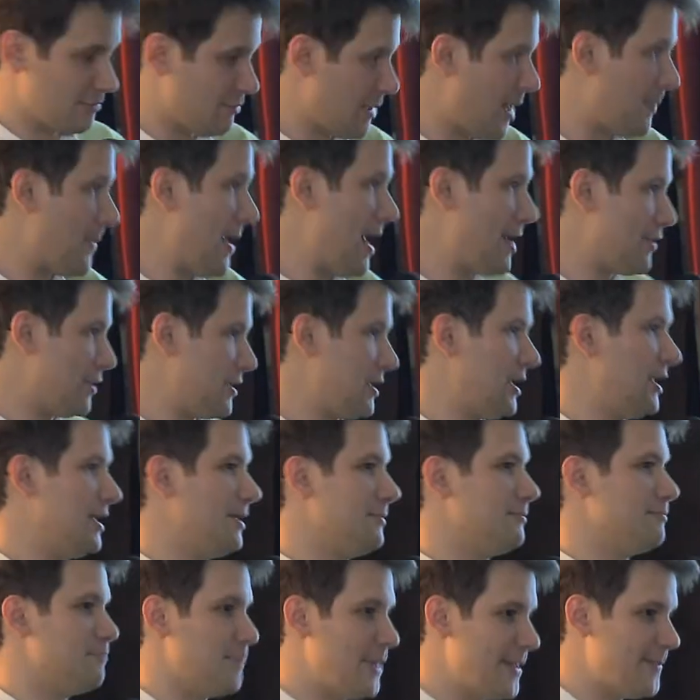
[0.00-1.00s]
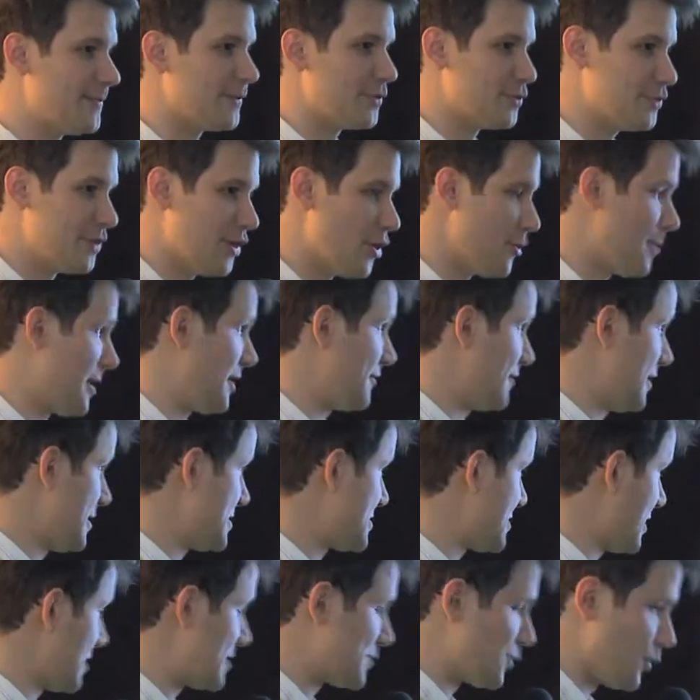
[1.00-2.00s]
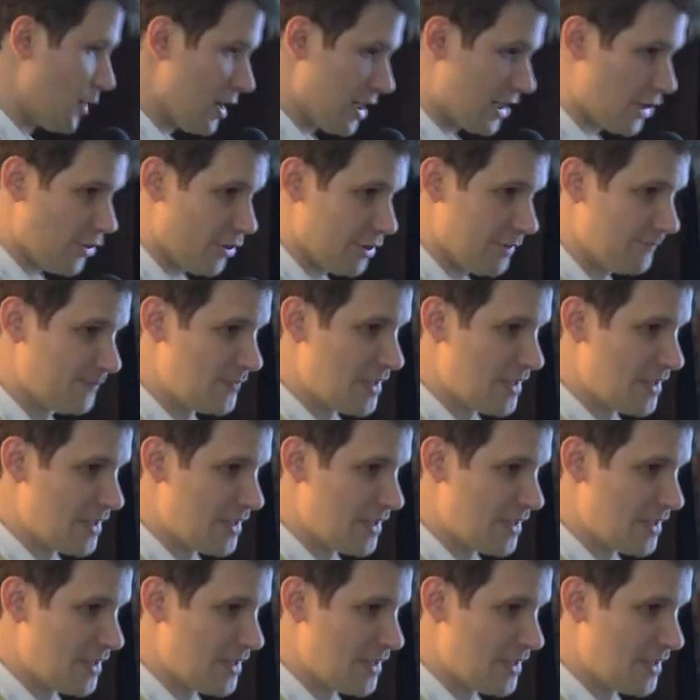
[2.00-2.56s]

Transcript: apparently people who know about these things work on.